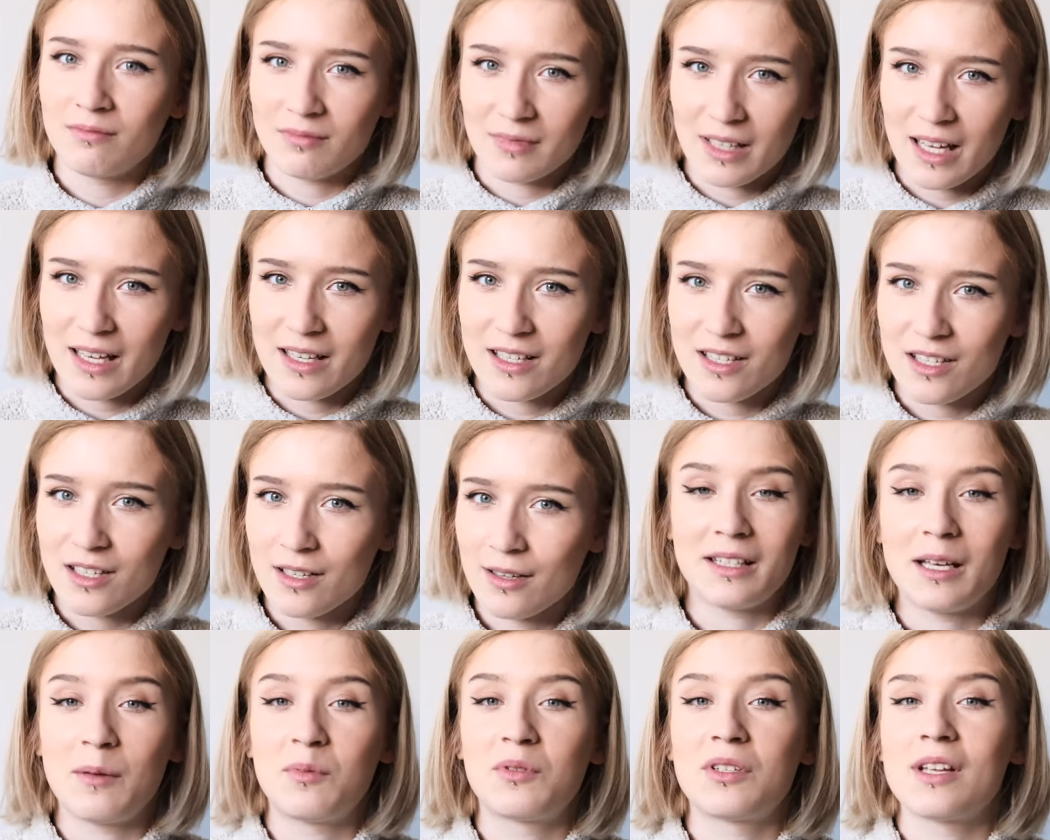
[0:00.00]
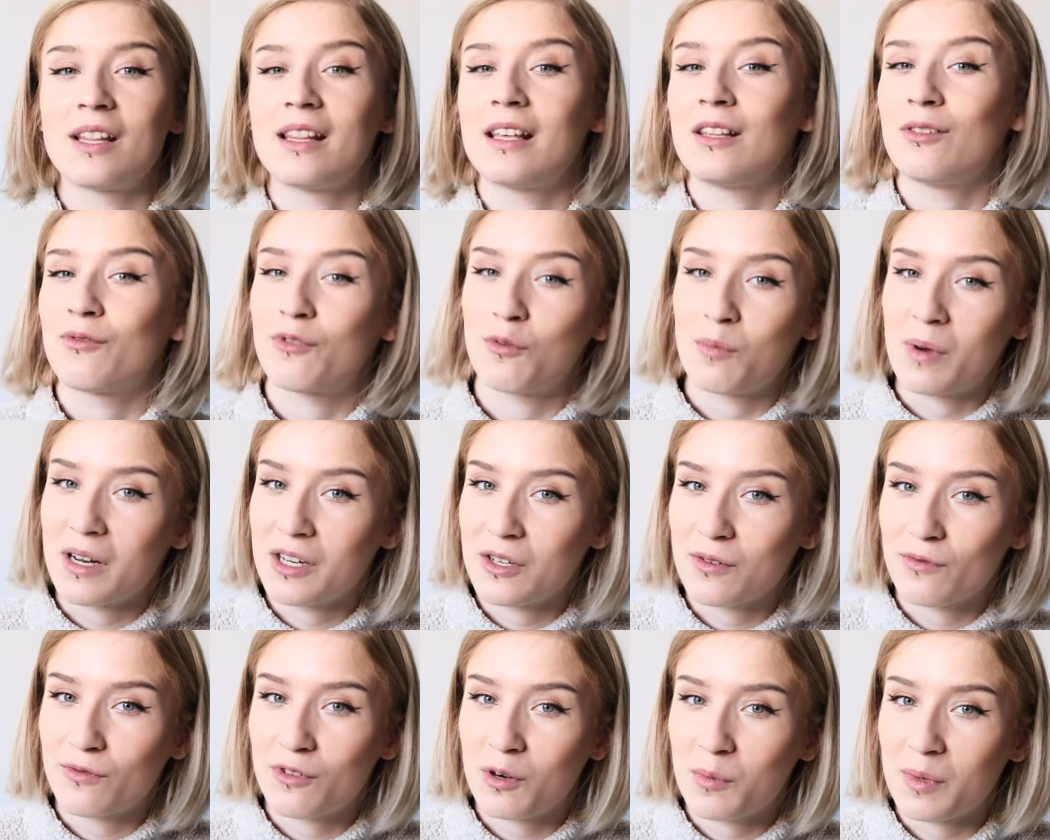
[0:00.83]
nice tips and
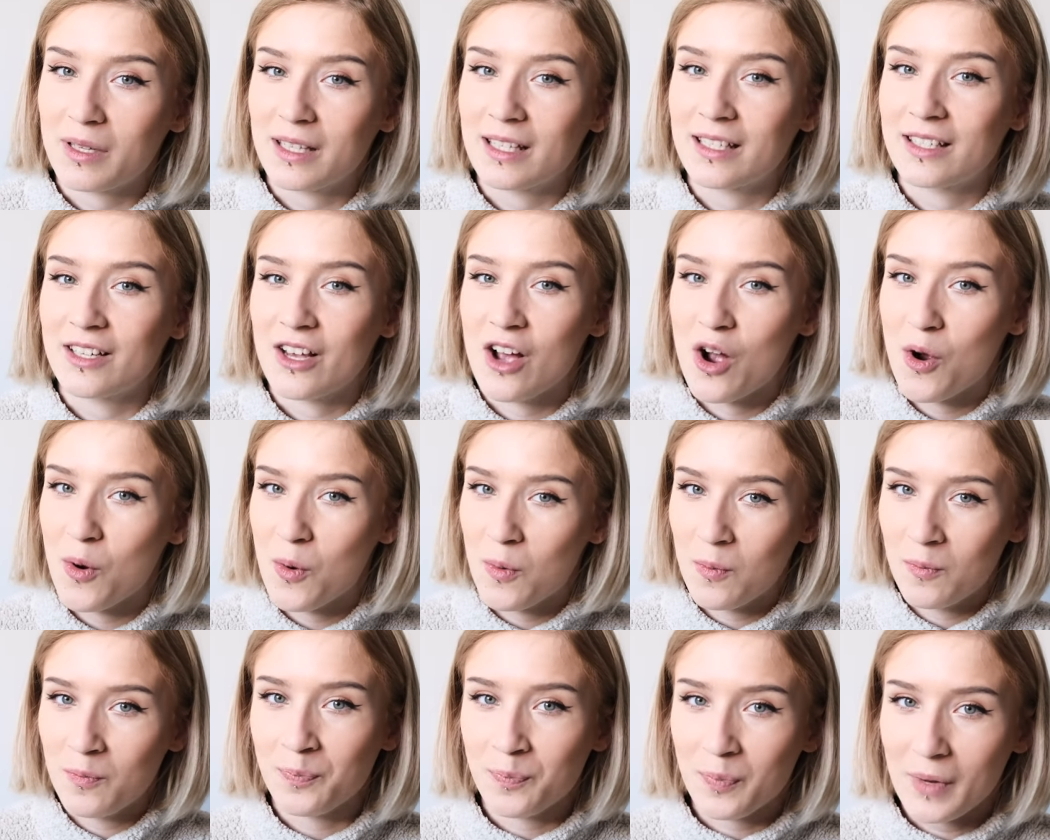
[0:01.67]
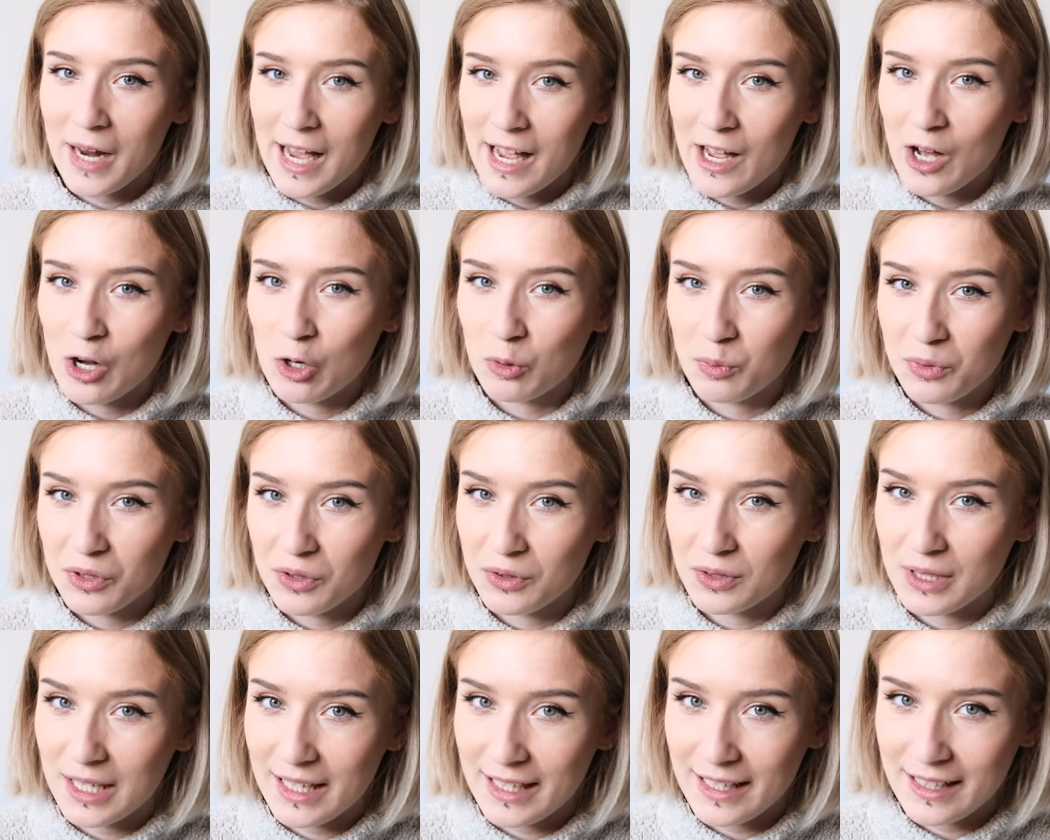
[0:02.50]
information from it, so I hope you'll
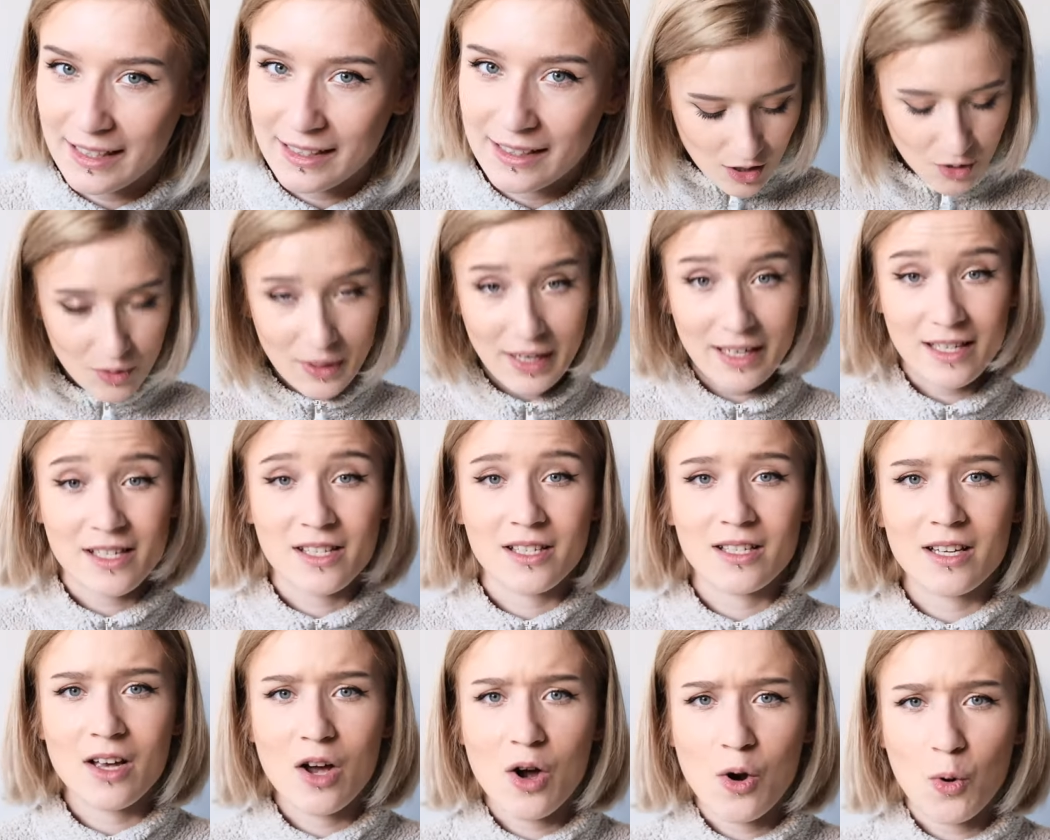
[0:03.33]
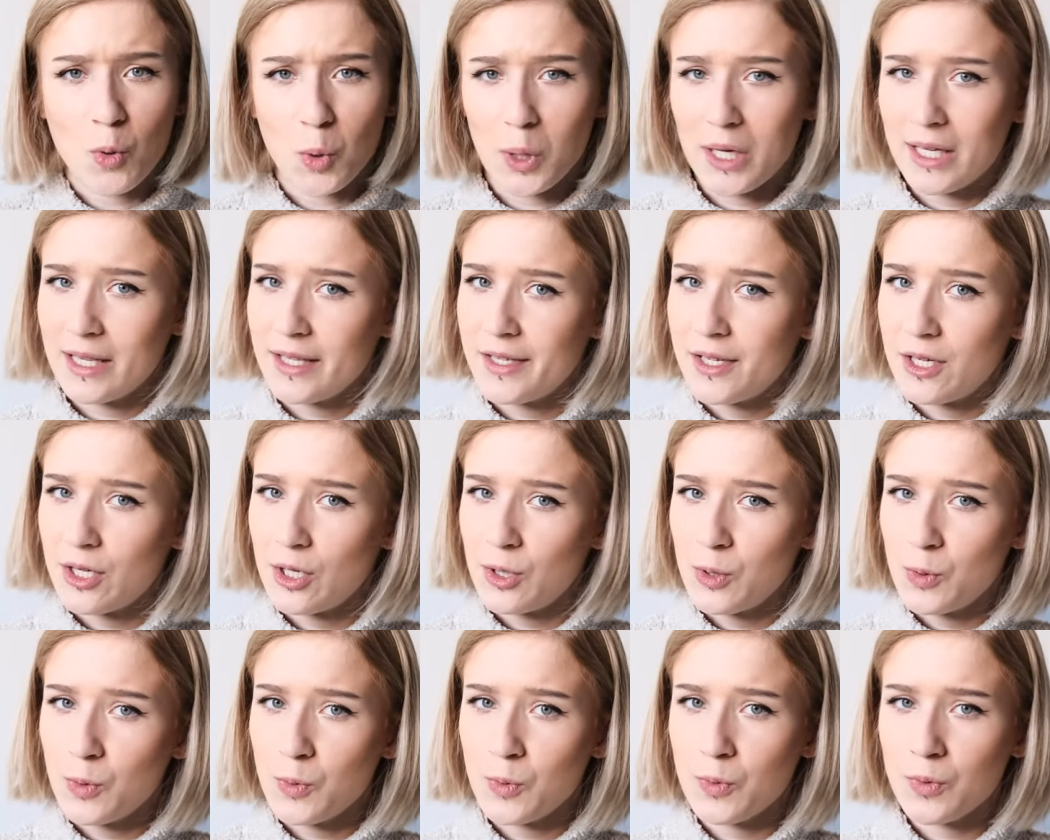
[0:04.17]
like it. Alright, so
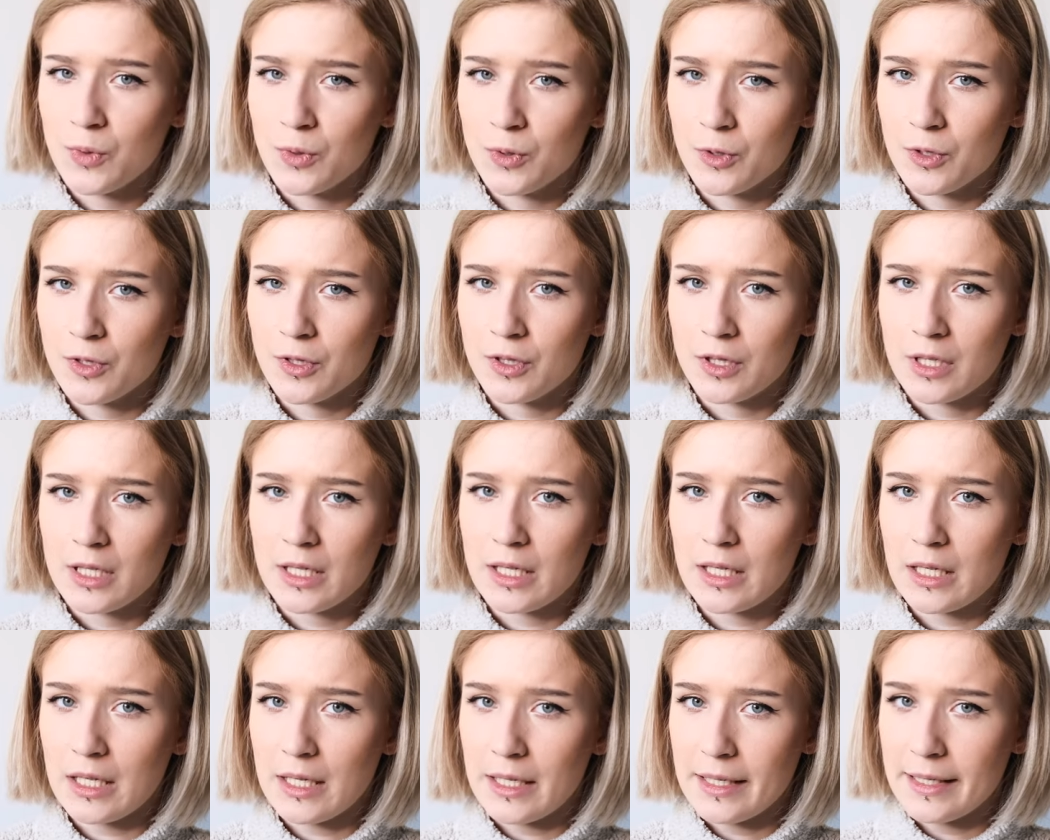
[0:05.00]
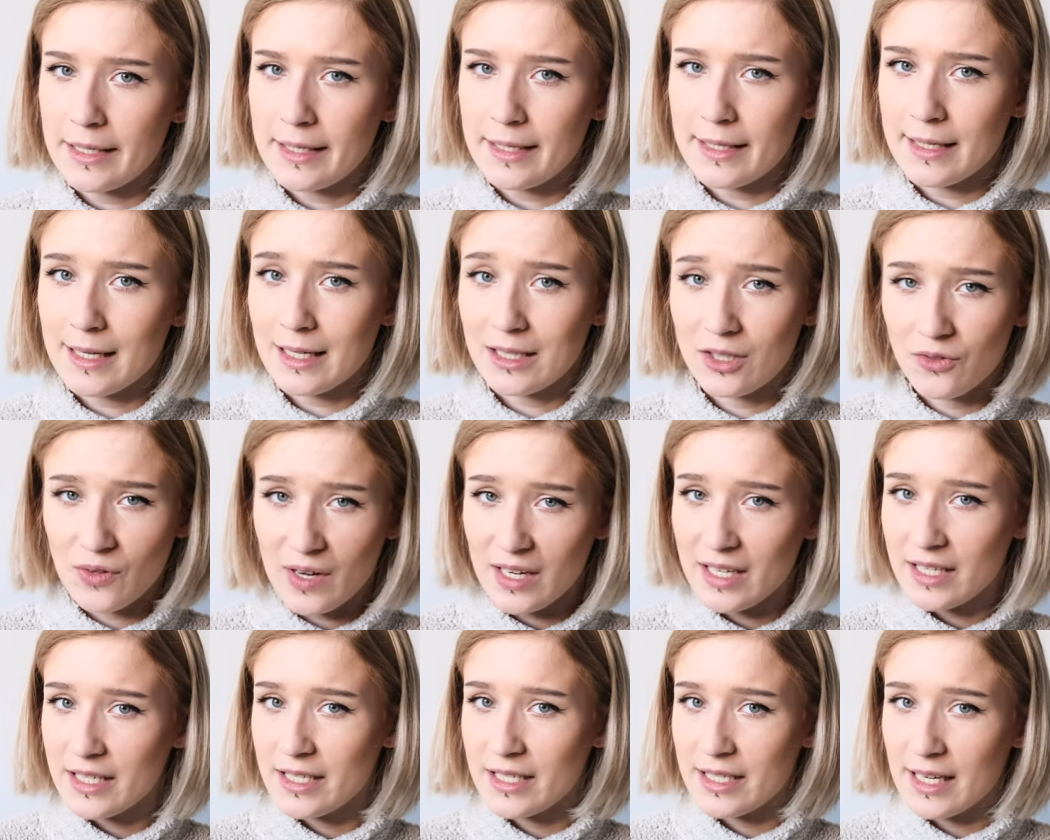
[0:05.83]
into the
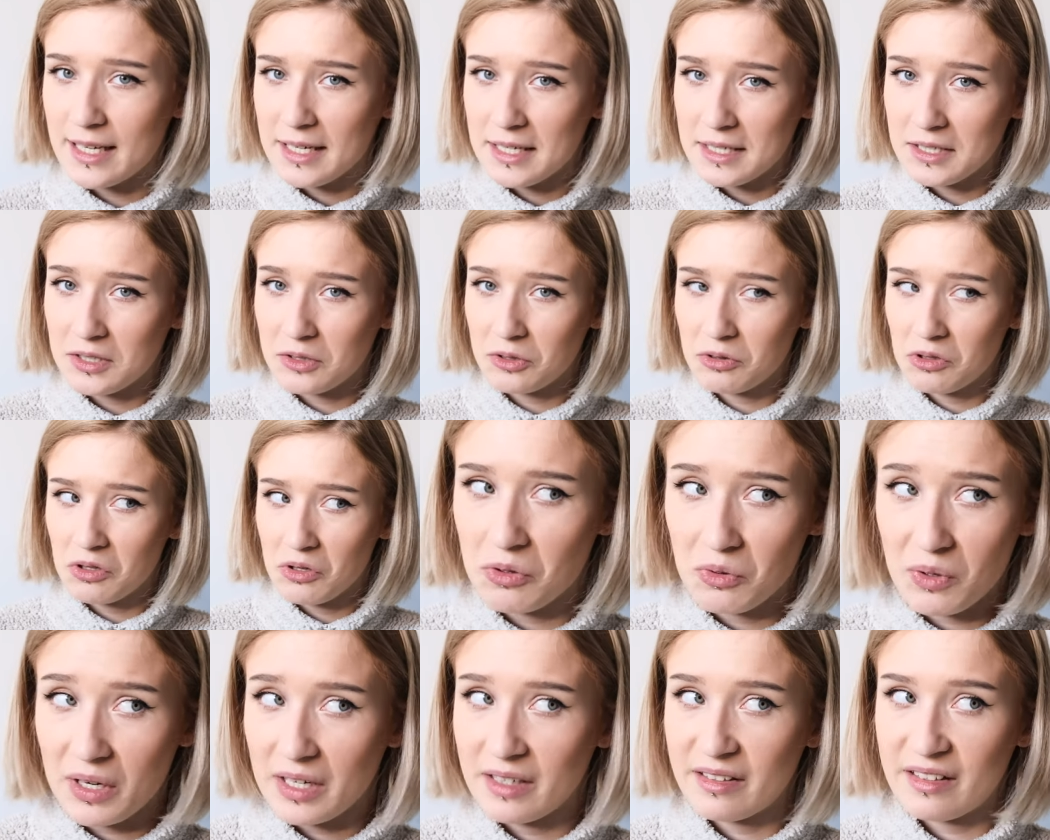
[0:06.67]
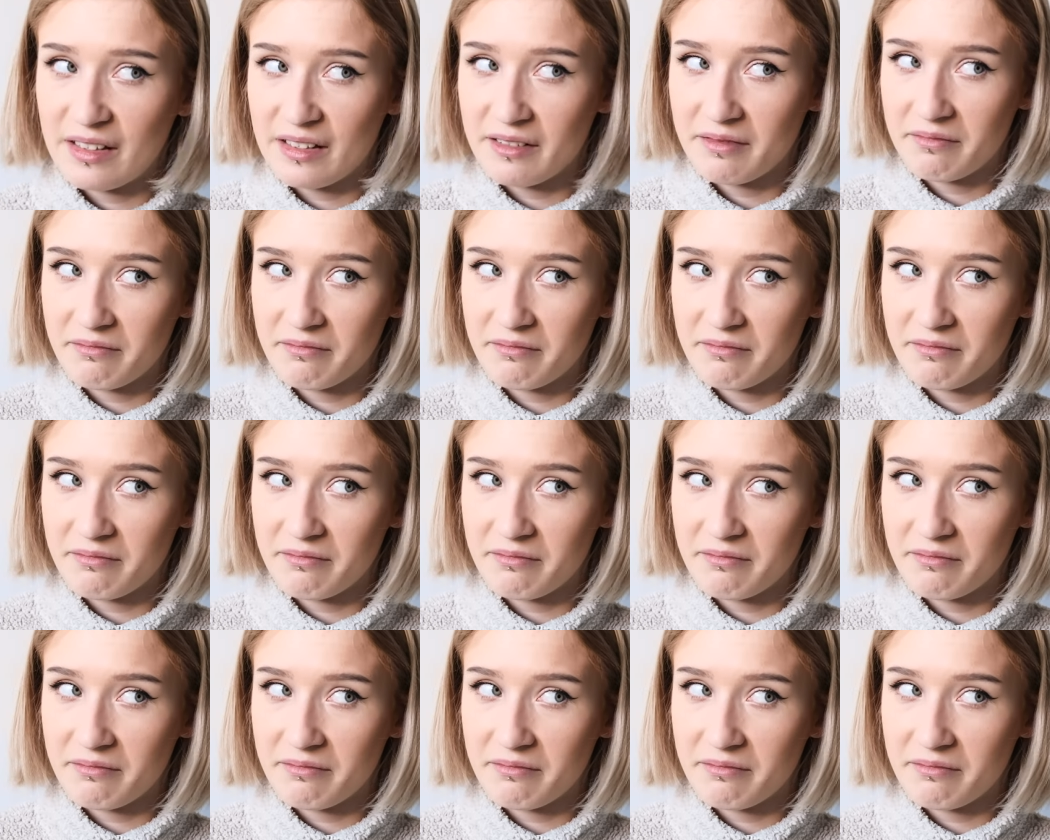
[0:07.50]
advice and correcting.